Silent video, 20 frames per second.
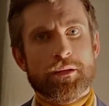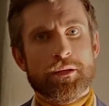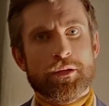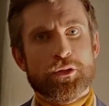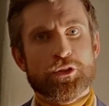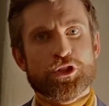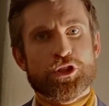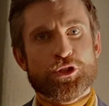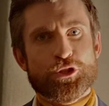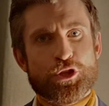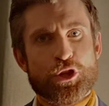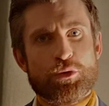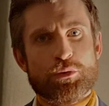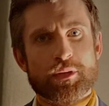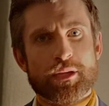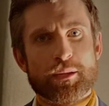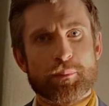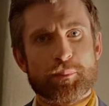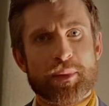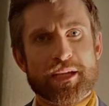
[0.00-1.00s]
She
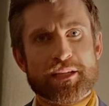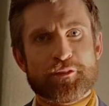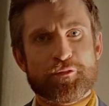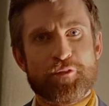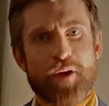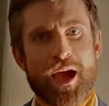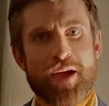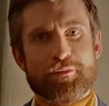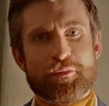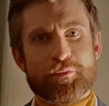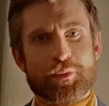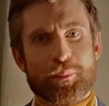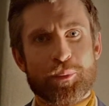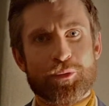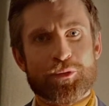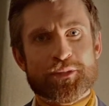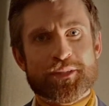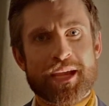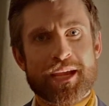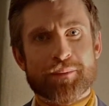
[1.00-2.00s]
duly placed 5 of them
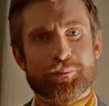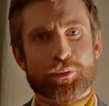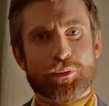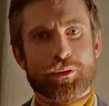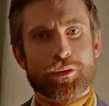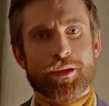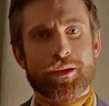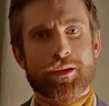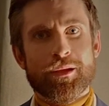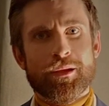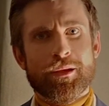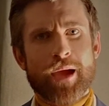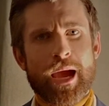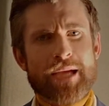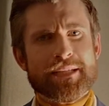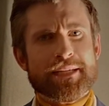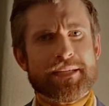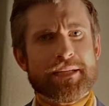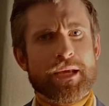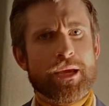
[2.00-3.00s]
on the table. I
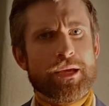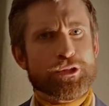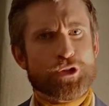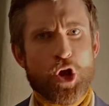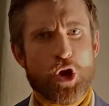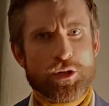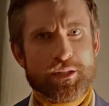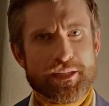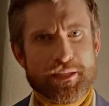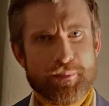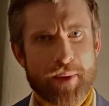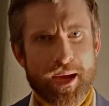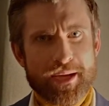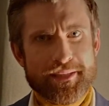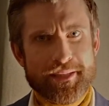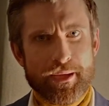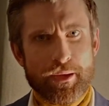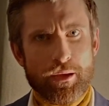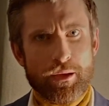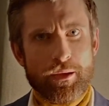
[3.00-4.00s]
said, "Toxie, my
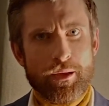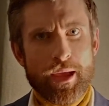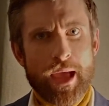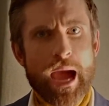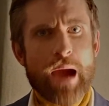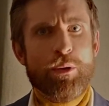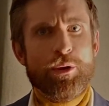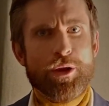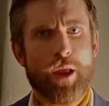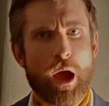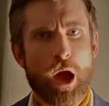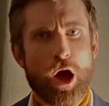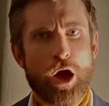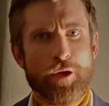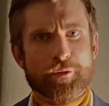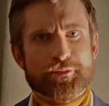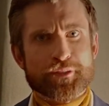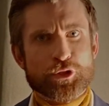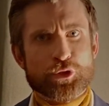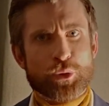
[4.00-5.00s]
dear, how on
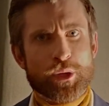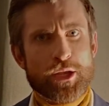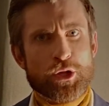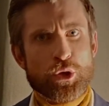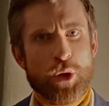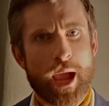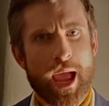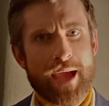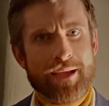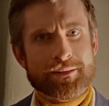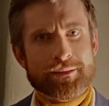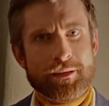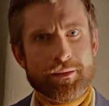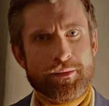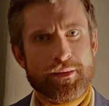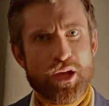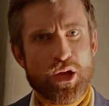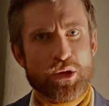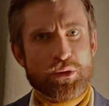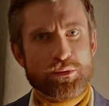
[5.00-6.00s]
earth did you get your hands
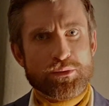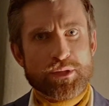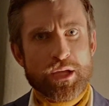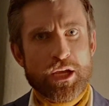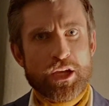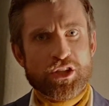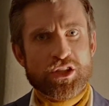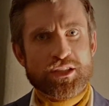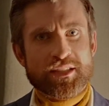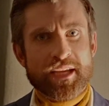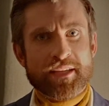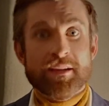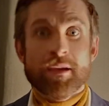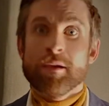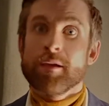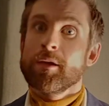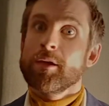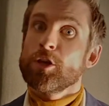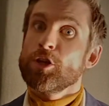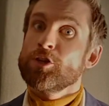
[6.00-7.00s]
on those?" She said,
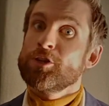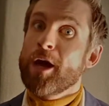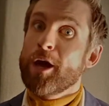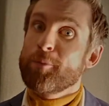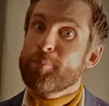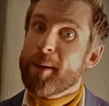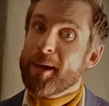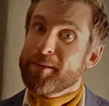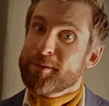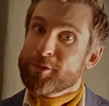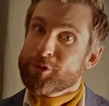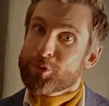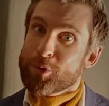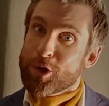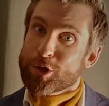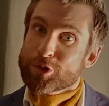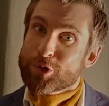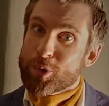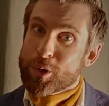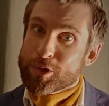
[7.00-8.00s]
"You know better than to
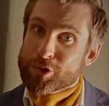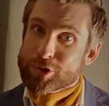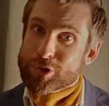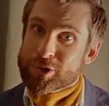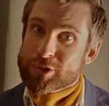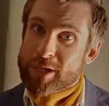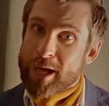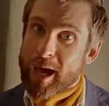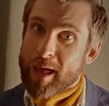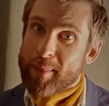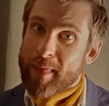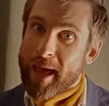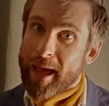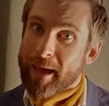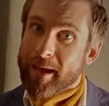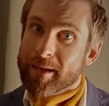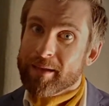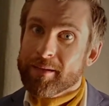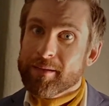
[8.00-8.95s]
ask questions like that."